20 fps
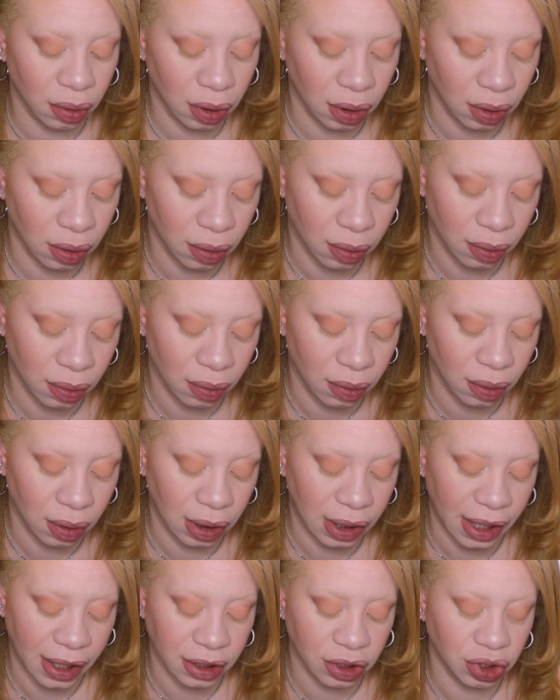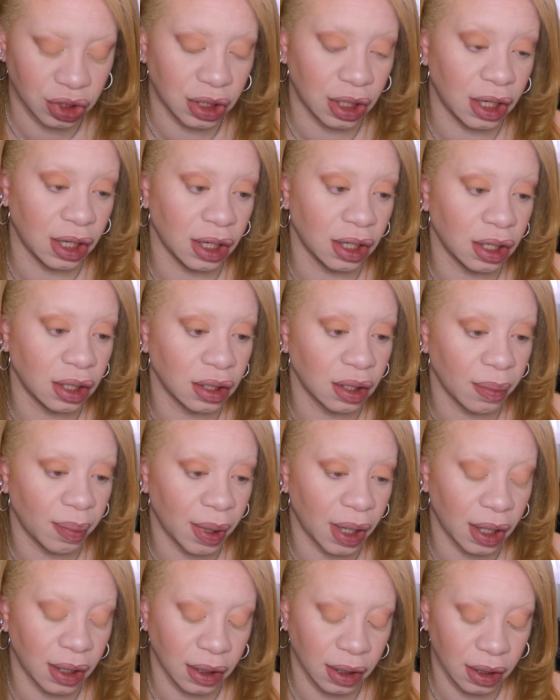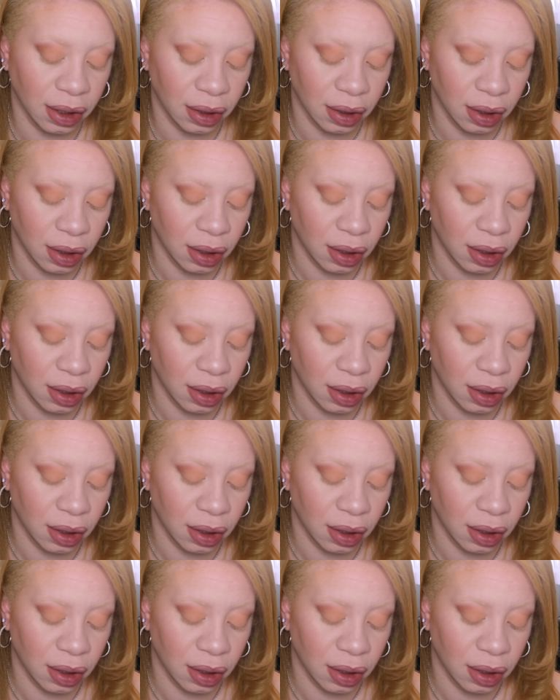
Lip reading: the last shade in the palette.